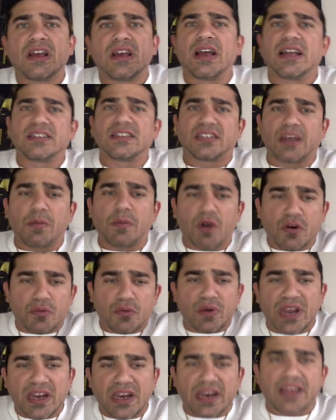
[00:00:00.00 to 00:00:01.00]
And someone
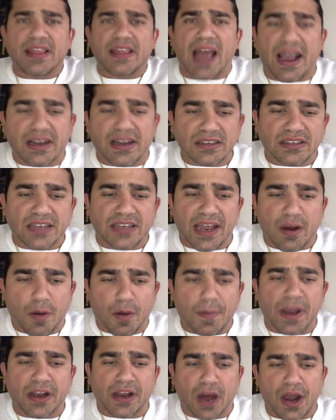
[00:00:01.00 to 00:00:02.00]
reading that could say, oh
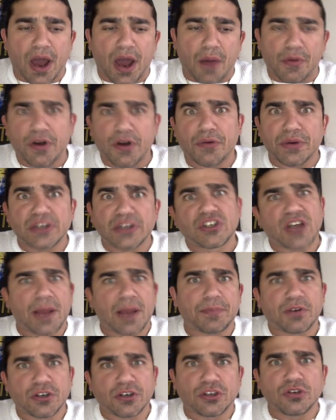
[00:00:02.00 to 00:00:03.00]
my God, I want to read
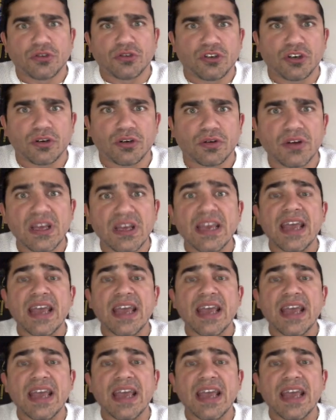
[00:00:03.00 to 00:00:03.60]
chapter two too.